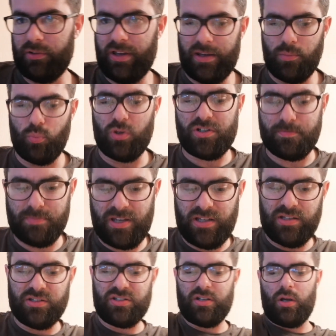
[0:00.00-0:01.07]
game, which
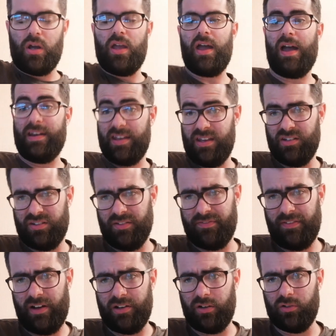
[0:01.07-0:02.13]
means, and it is the
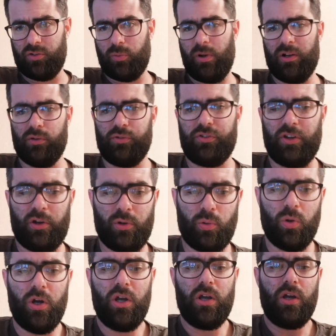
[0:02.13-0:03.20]
final as well, so
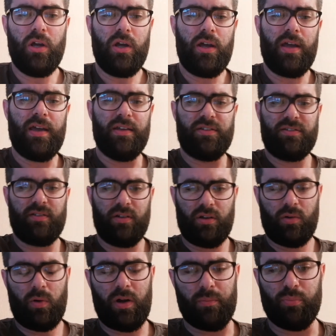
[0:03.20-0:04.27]
it's
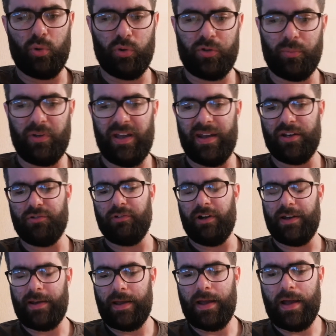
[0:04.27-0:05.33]
quite important we get this
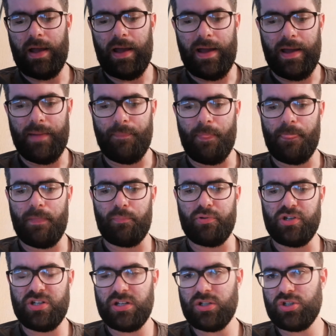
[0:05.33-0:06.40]
right. And the
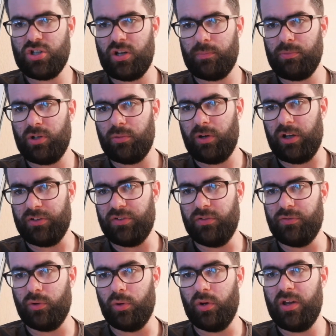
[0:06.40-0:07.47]
prediction I'm going to ask you
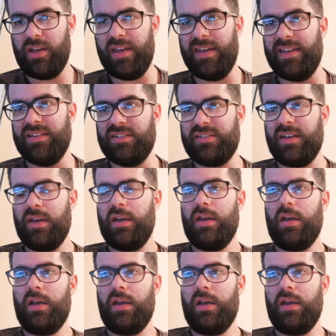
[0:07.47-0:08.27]
for is